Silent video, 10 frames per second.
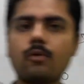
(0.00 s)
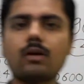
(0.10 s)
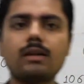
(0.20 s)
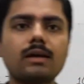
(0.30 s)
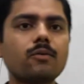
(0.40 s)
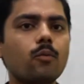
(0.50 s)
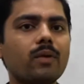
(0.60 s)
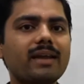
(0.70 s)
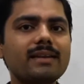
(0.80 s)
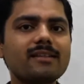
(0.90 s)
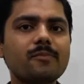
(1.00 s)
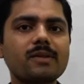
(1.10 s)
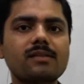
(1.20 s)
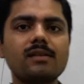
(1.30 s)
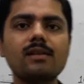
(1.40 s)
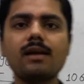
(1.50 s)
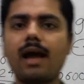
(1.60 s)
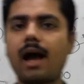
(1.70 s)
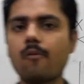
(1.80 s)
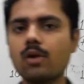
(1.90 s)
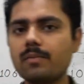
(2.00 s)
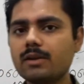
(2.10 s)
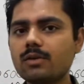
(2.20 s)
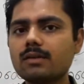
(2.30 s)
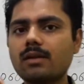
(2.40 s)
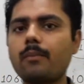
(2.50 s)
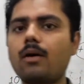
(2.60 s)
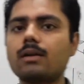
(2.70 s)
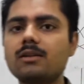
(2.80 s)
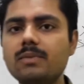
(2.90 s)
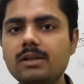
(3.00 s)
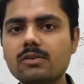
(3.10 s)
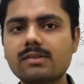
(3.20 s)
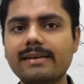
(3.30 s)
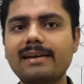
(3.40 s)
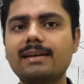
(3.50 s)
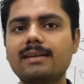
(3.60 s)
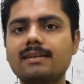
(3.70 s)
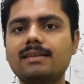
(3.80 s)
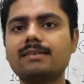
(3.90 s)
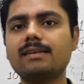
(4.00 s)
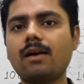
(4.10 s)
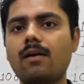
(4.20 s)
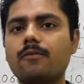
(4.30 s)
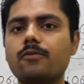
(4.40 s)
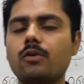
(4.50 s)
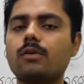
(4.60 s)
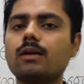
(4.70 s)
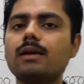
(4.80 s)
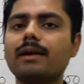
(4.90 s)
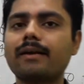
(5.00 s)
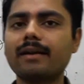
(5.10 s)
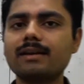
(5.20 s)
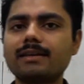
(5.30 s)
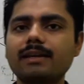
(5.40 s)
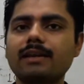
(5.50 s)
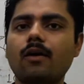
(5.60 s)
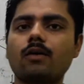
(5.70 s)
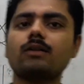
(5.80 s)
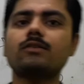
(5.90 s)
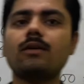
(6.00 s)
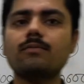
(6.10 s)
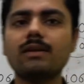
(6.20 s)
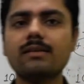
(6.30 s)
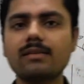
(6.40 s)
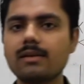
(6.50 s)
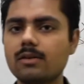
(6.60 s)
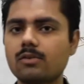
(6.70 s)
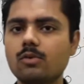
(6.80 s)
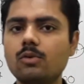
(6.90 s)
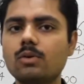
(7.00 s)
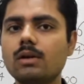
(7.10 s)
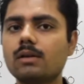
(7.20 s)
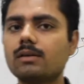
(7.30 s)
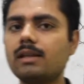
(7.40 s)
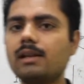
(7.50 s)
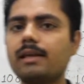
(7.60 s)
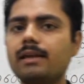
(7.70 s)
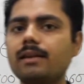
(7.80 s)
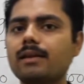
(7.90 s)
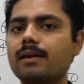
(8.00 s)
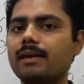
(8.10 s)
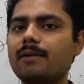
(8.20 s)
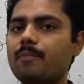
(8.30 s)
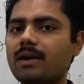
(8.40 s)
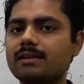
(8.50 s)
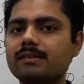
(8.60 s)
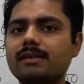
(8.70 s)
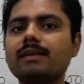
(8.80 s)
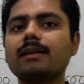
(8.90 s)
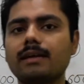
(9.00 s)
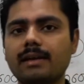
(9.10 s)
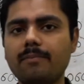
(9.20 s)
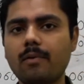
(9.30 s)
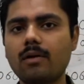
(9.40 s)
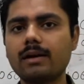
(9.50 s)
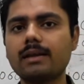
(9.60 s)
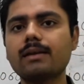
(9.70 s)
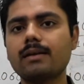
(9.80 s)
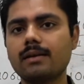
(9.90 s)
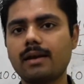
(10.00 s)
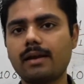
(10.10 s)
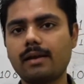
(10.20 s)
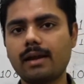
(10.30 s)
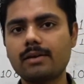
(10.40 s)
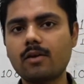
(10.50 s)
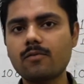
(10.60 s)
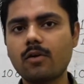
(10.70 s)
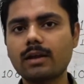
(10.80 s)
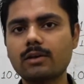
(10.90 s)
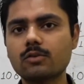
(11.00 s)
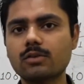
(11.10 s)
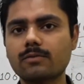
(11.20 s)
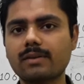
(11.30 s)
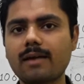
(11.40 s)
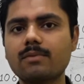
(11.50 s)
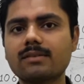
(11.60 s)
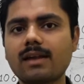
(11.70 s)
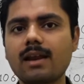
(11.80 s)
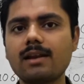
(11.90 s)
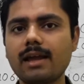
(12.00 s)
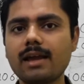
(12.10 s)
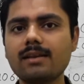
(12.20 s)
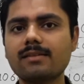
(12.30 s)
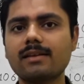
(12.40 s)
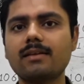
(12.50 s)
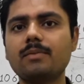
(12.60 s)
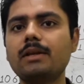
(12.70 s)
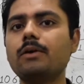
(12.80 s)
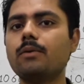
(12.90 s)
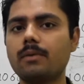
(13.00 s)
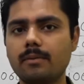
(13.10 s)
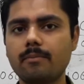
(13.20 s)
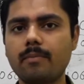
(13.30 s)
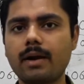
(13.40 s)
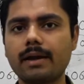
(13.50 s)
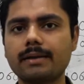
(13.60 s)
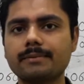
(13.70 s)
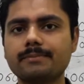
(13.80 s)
for the weekend special. I will be doing some other videos related to teaching of your grade 10 and other subjects. So till then, keep practicing, keep learning, and don't forget to subscribe the channel and share the video. Bye.